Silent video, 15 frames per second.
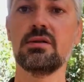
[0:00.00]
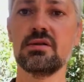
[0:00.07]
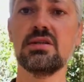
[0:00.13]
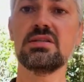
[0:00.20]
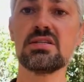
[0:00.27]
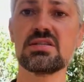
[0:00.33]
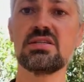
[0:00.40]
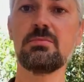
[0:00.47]

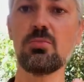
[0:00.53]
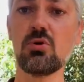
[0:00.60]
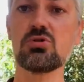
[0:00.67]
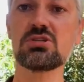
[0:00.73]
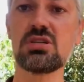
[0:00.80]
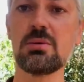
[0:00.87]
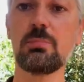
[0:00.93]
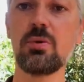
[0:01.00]
this is the
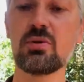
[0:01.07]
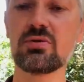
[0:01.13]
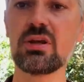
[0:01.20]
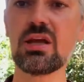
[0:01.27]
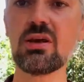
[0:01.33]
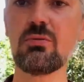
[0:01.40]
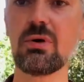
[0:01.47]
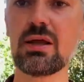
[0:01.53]
most simple
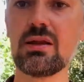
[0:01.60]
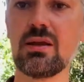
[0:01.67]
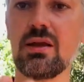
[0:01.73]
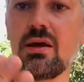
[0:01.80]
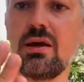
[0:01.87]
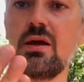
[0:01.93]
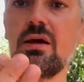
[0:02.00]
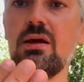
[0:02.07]
thing when
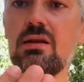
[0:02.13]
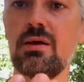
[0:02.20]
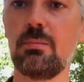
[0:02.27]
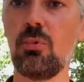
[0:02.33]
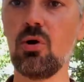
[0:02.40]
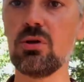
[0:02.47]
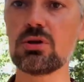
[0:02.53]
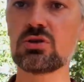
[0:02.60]
the
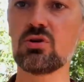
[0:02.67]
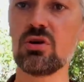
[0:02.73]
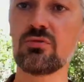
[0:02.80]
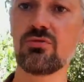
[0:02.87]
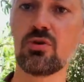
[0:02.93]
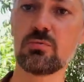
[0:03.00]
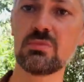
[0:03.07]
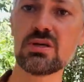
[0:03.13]
ball is going
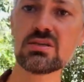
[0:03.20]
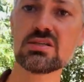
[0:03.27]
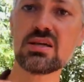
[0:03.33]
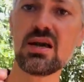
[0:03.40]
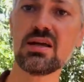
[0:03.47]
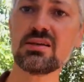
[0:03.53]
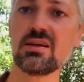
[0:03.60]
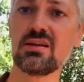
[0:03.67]
from this
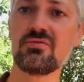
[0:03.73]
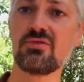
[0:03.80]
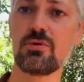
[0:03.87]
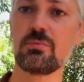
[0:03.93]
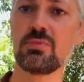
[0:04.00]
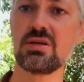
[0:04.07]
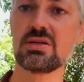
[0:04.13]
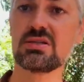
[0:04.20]
side and
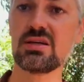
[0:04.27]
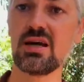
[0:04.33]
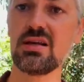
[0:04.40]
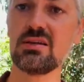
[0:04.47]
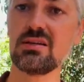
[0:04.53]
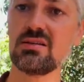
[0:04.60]
from this side,